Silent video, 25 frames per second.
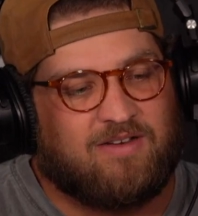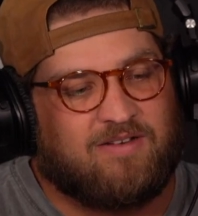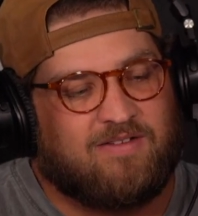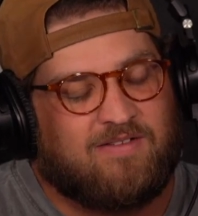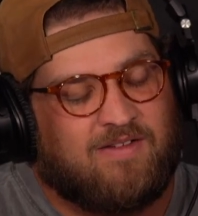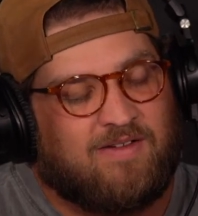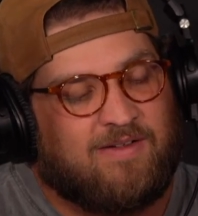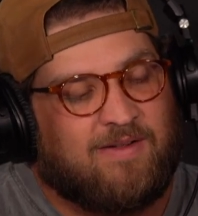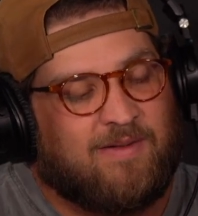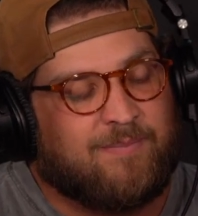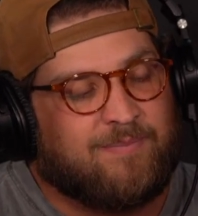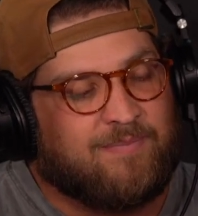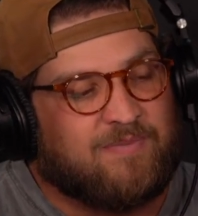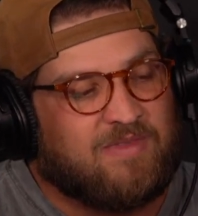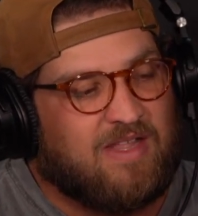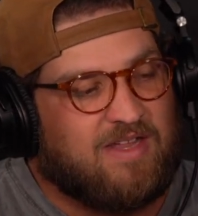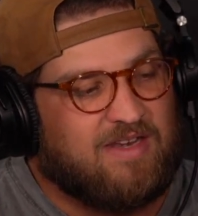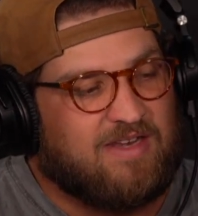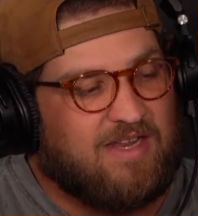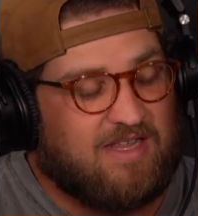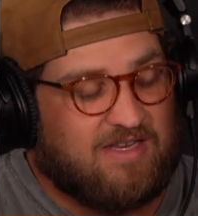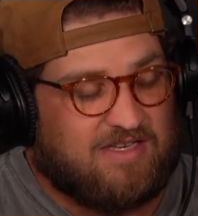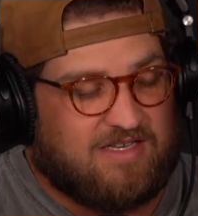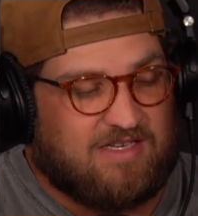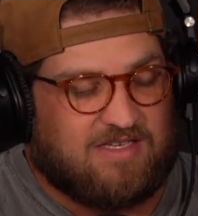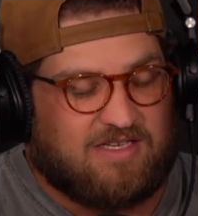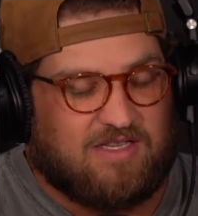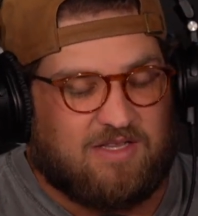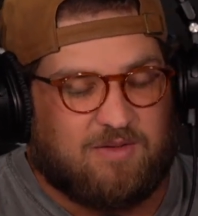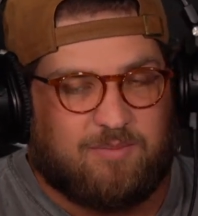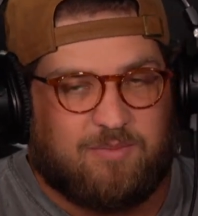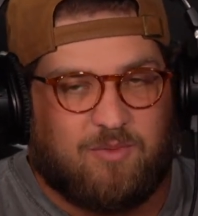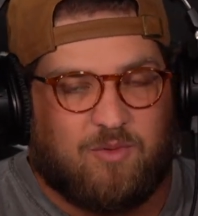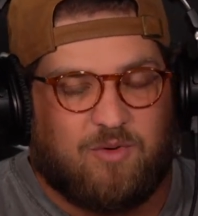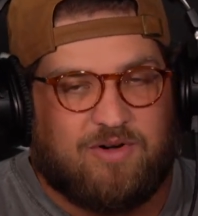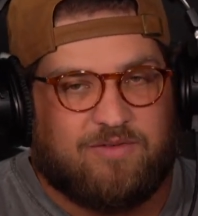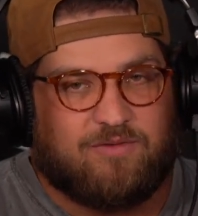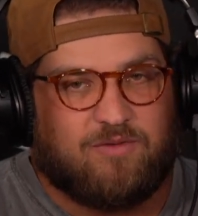and and yeah, to, to, the
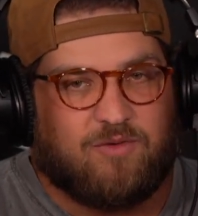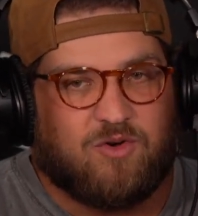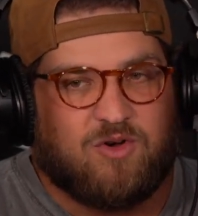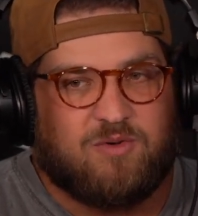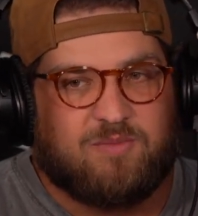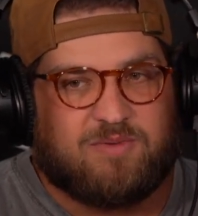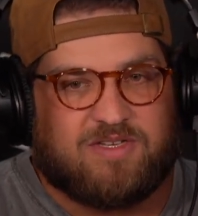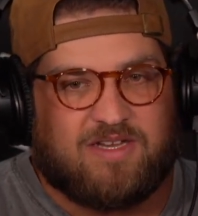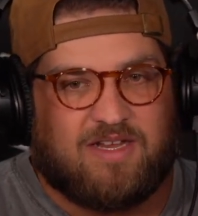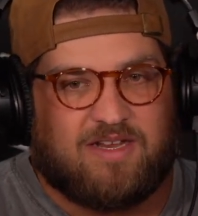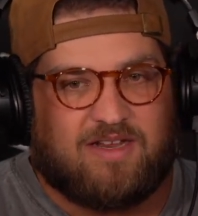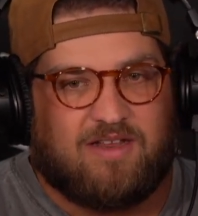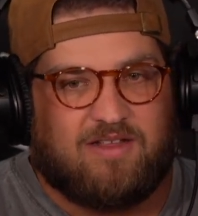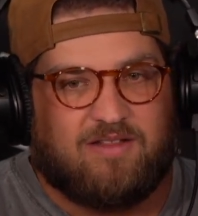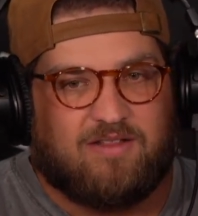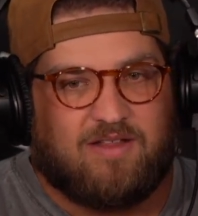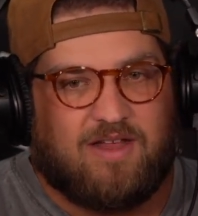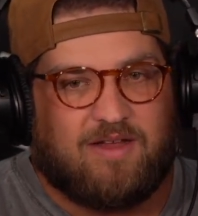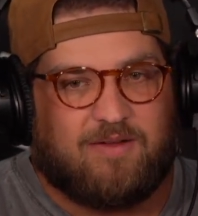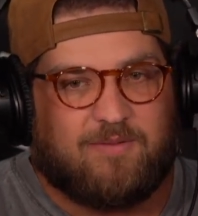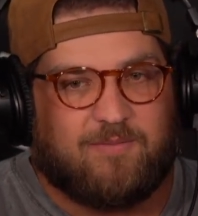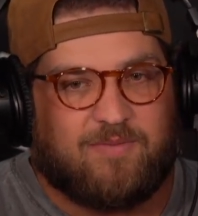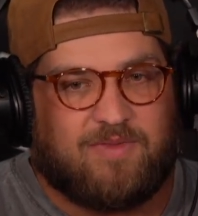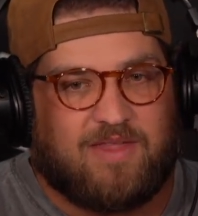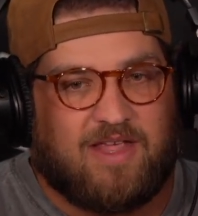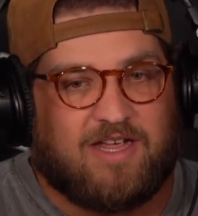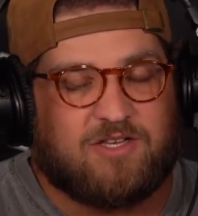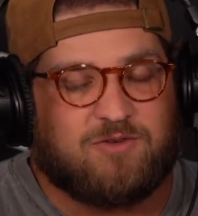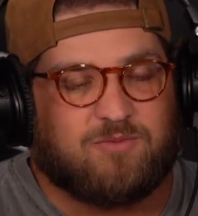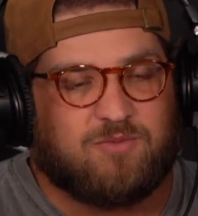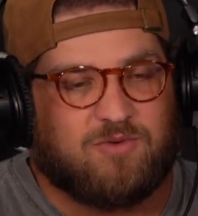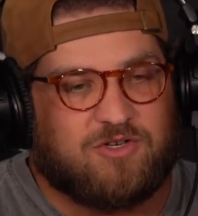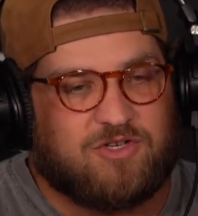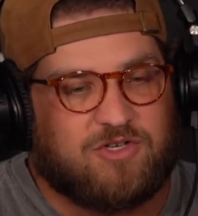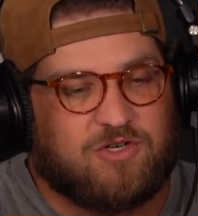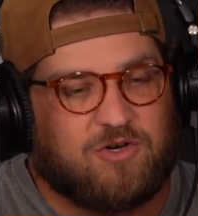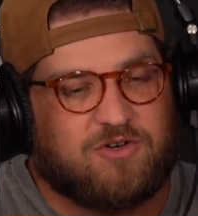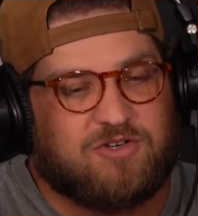point of groups, like like that's
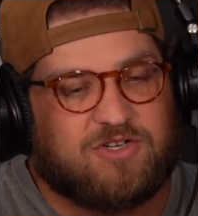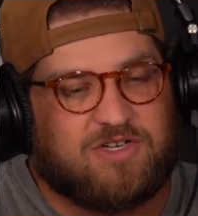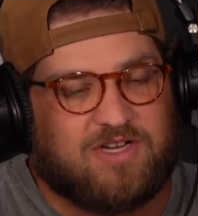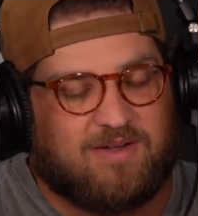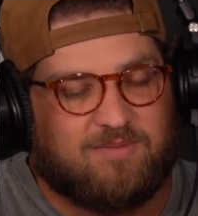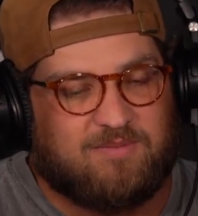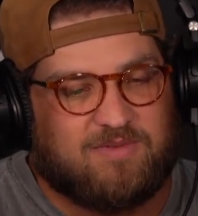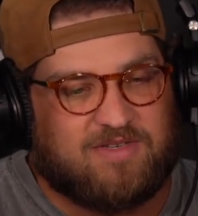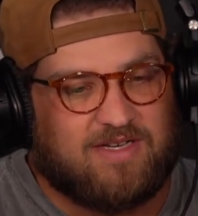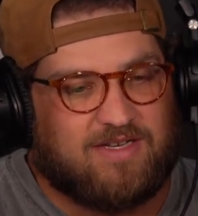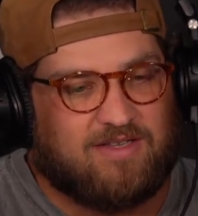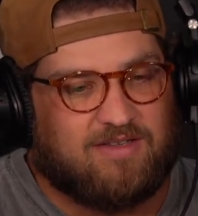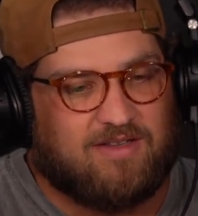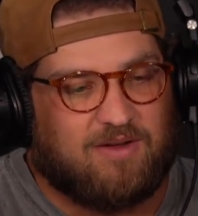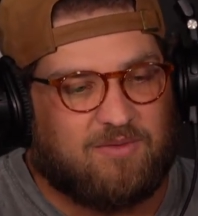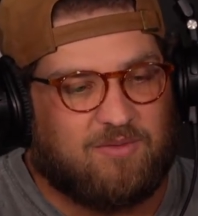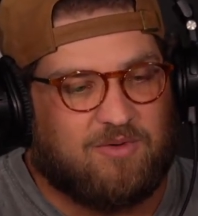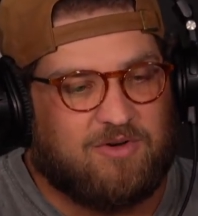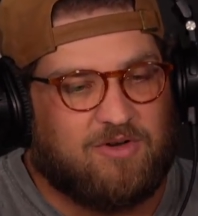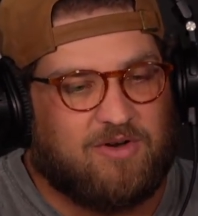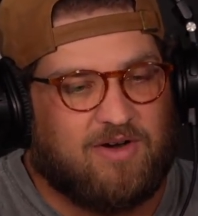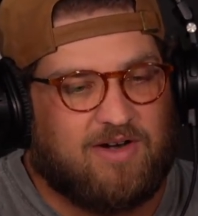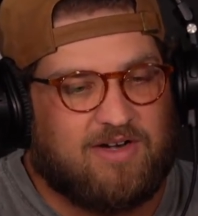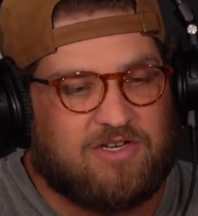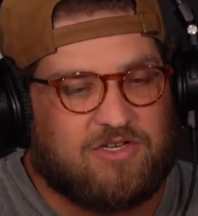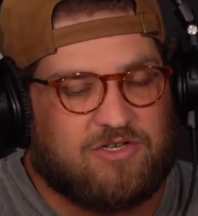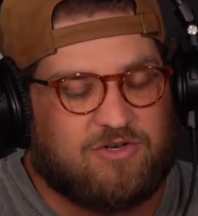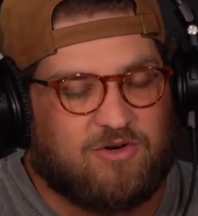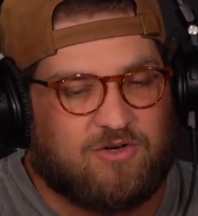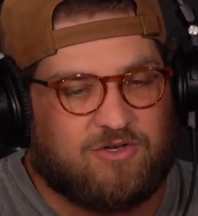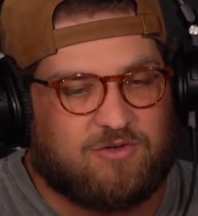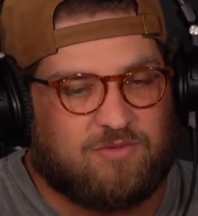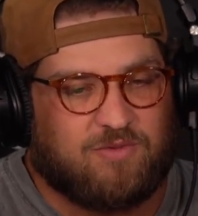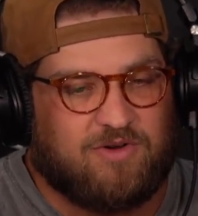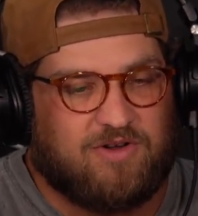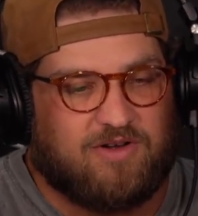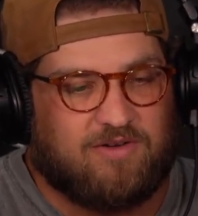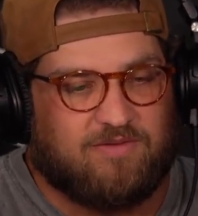where church comes in. Like when you're at a
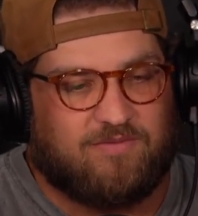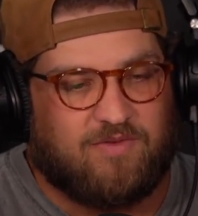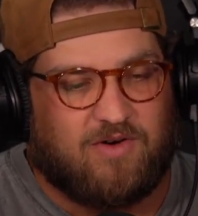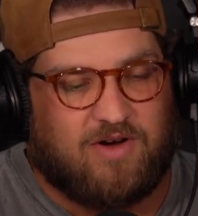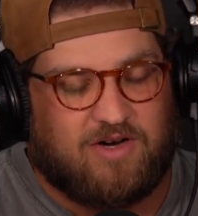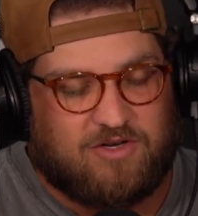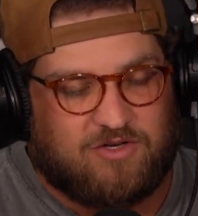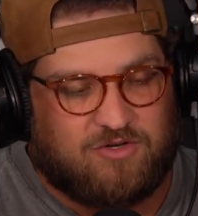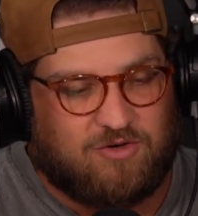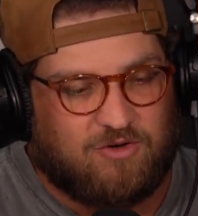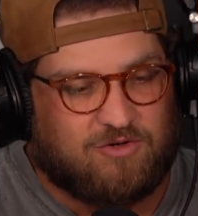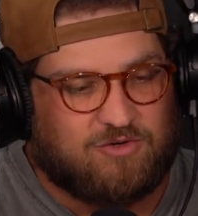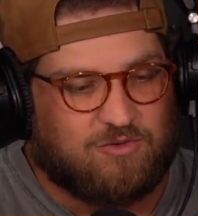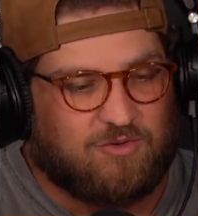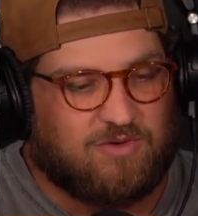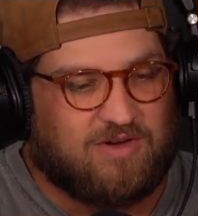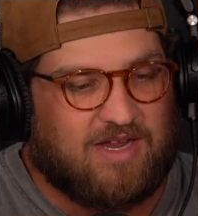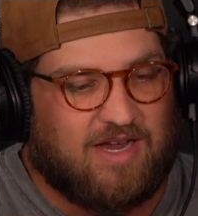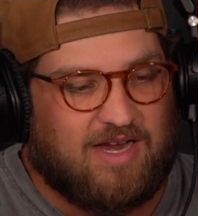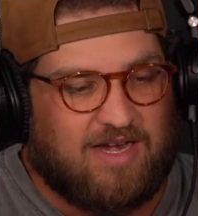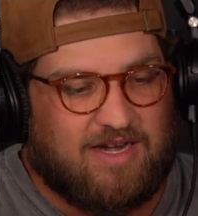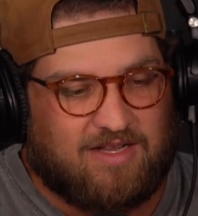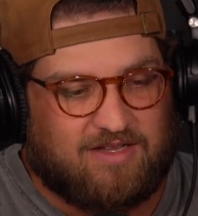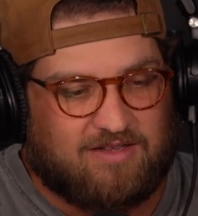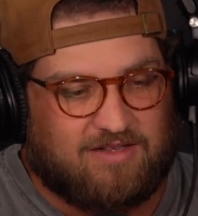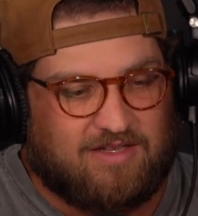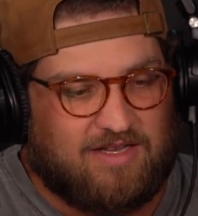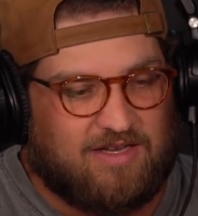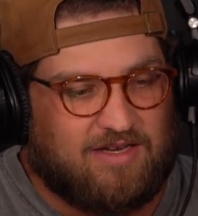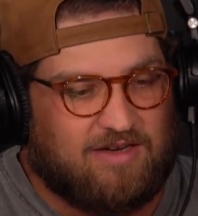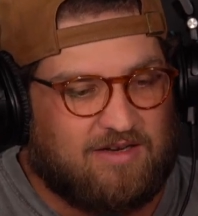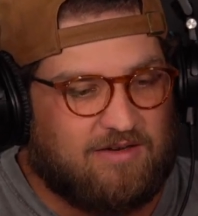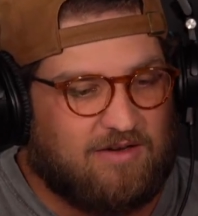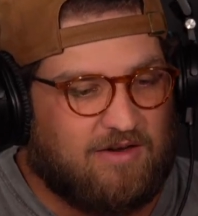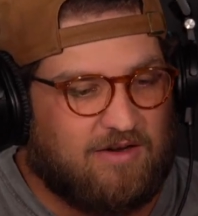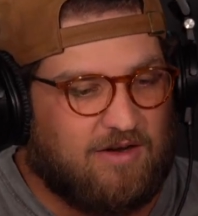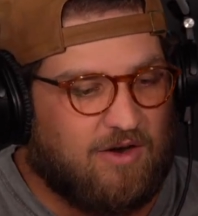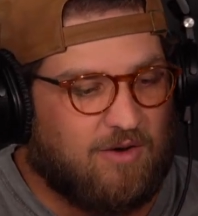church where you can find church organically,
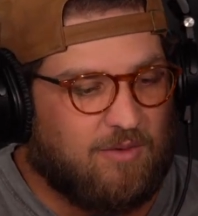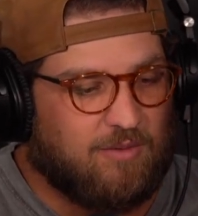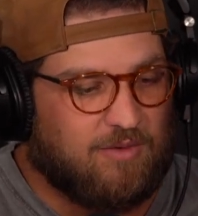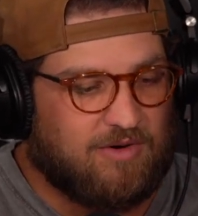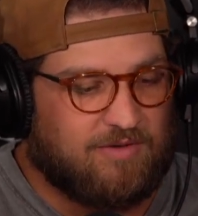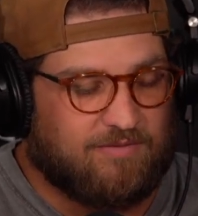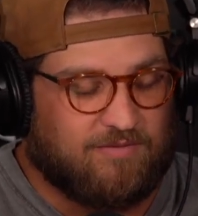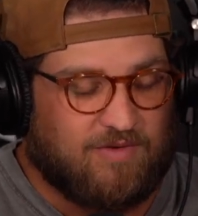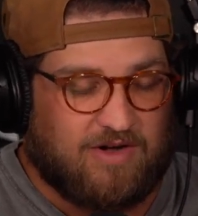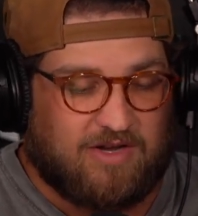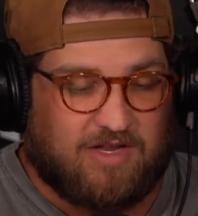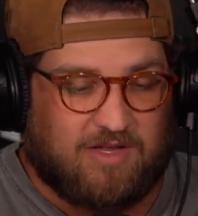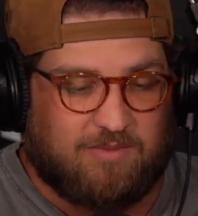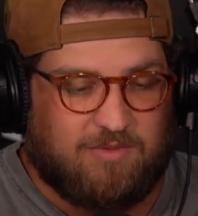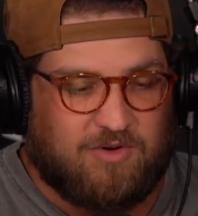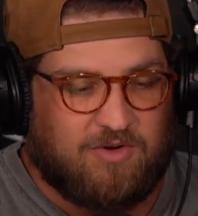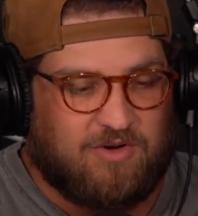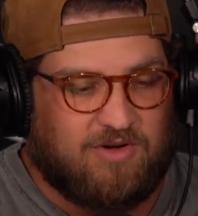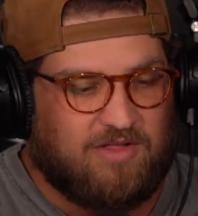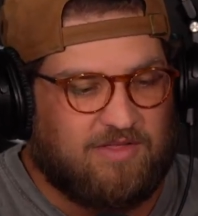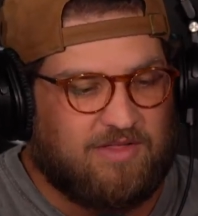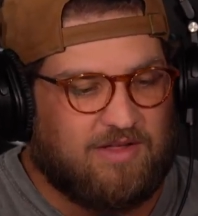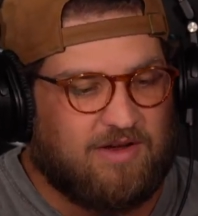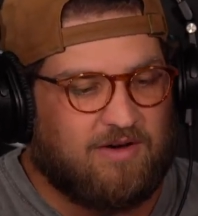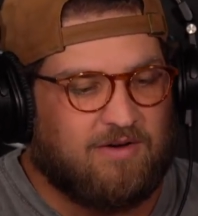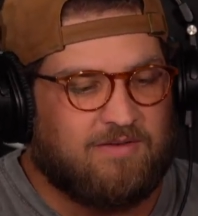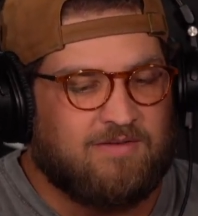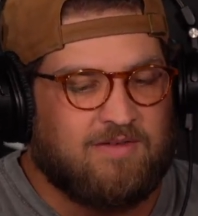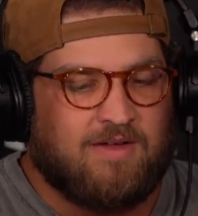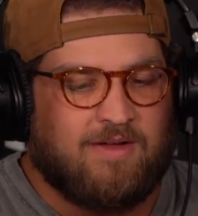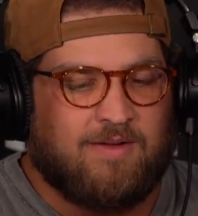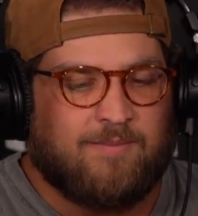you know, mm where you can mm-hmm. find community there.